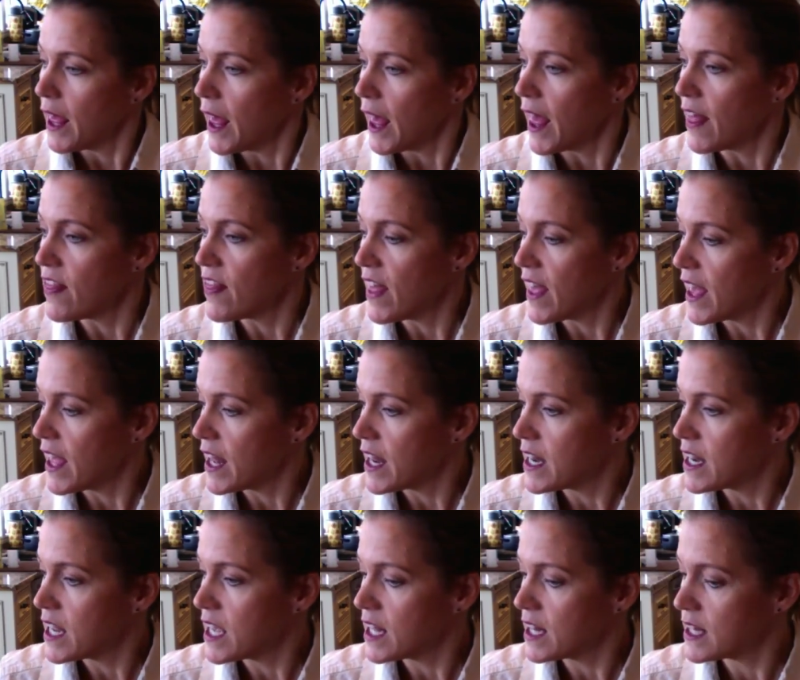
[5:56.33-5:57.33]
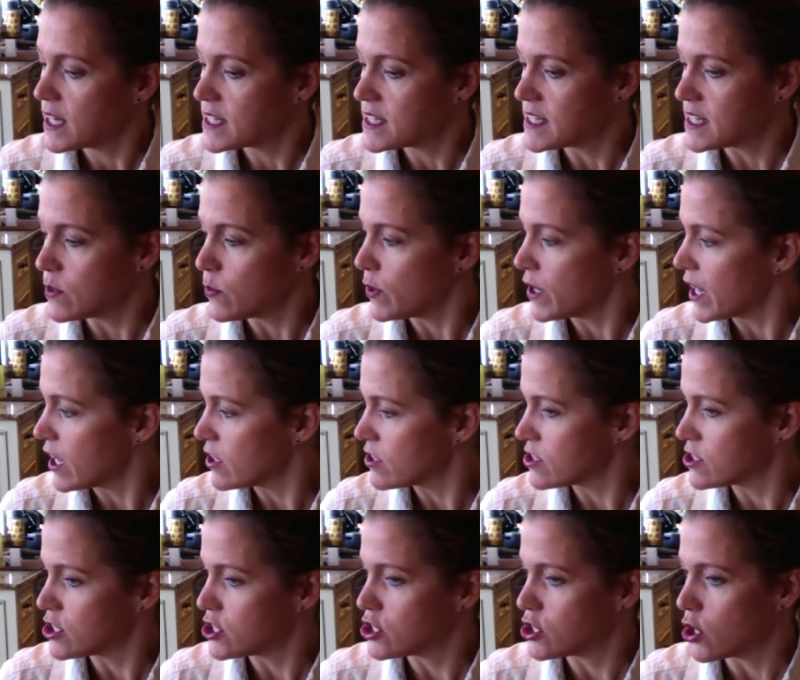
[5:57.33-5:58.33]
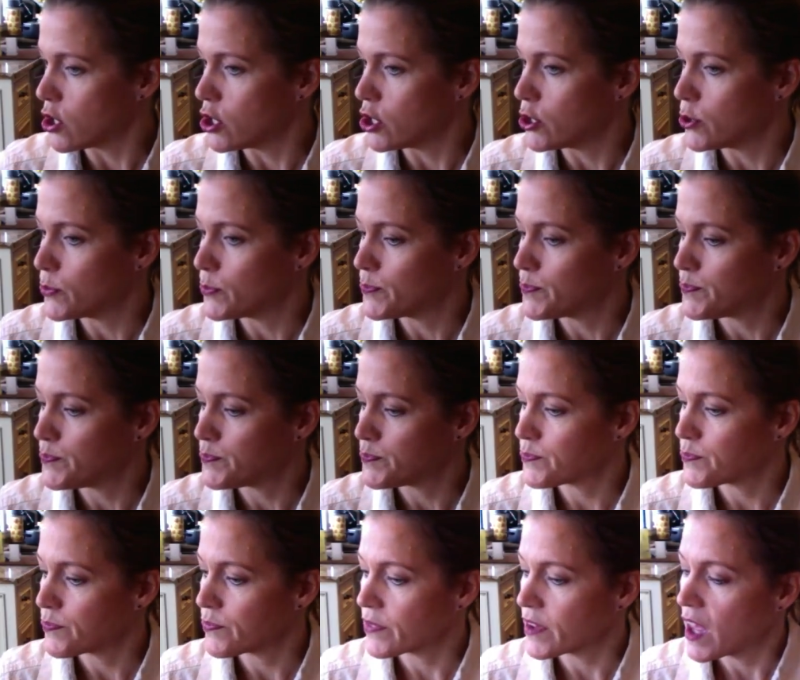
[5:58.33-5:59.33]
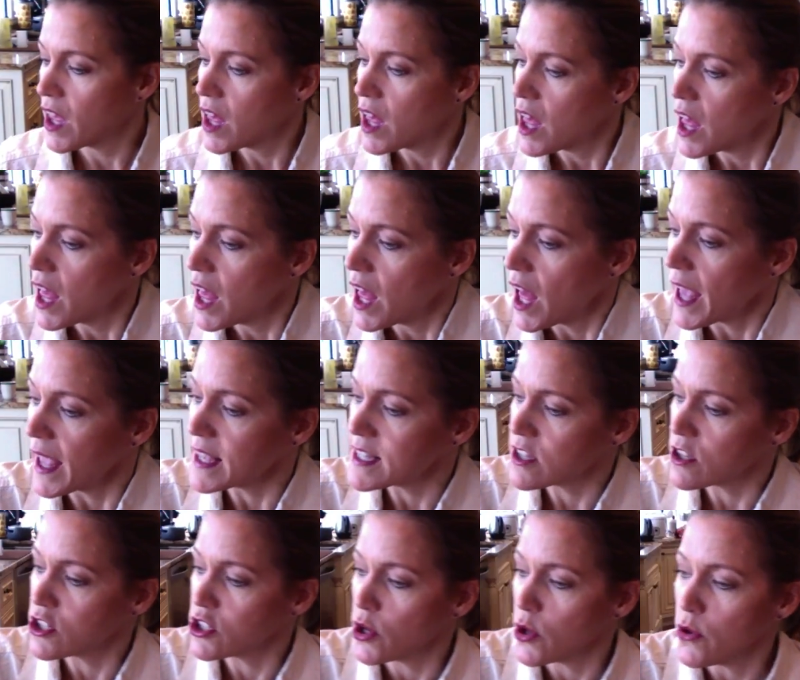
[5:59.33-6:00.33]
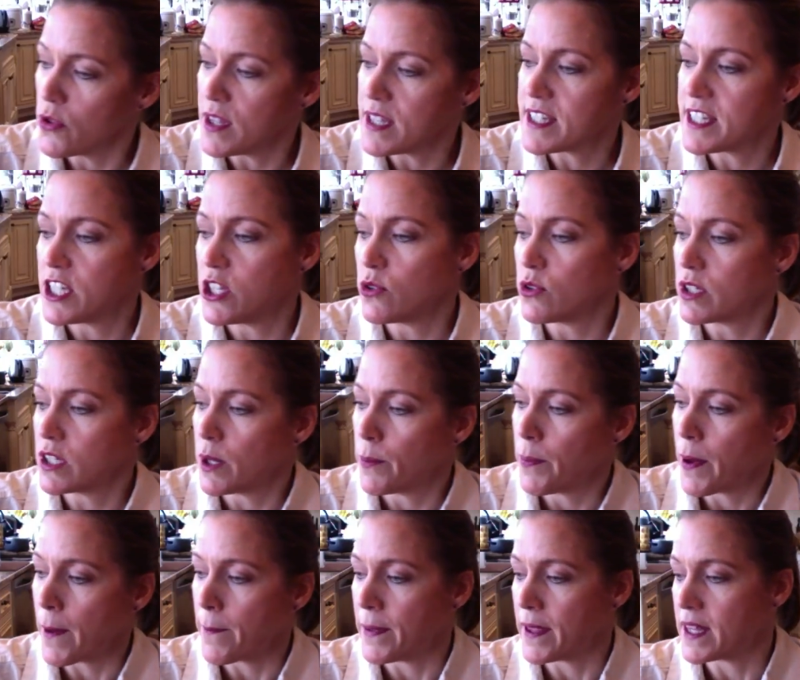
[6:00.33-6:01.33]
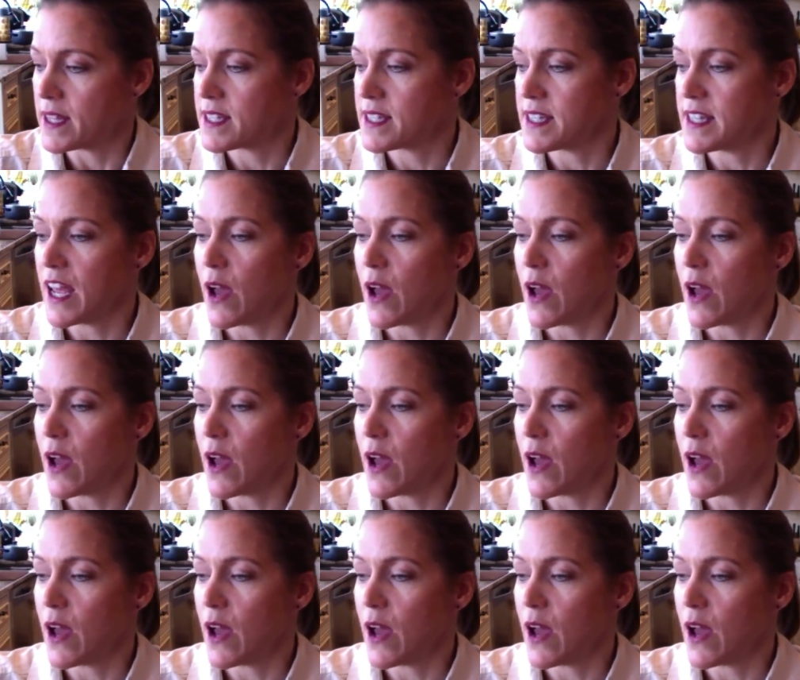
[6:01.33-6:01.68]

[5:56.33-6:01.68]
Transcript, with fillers: And then, let's see what else to show you. I guess I'll show you these cute little puppets.